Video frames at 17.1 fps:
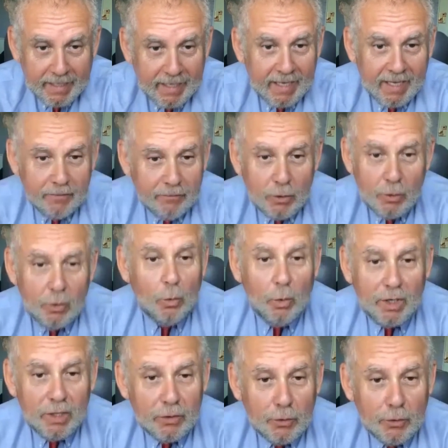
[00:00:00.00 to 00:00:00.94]
And if you don't
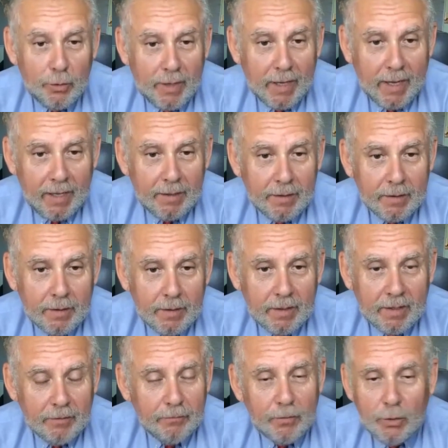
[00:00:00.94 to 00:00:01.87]
want to do that,
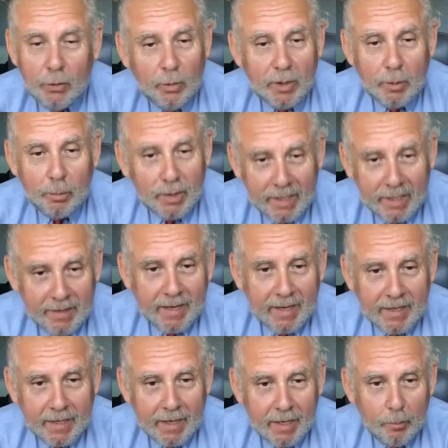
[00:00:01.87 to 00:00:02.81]
if you don't want to play
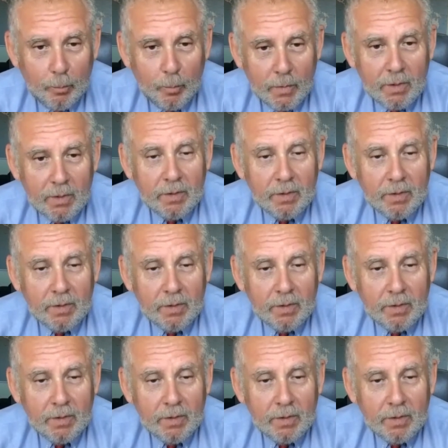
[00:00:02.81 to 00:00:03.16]
that game,